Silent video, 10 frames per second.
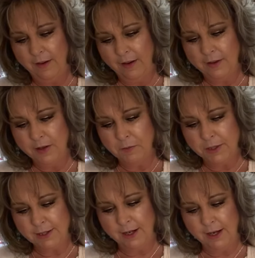So I'm
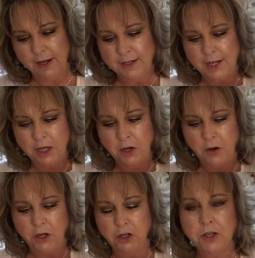just going to continue,
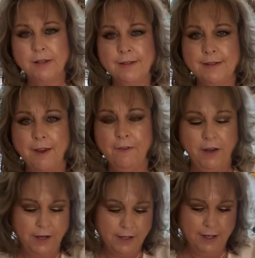and you just stuff it
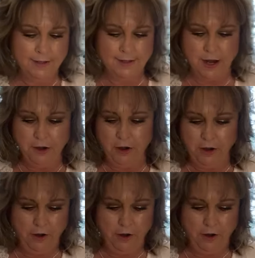into the center.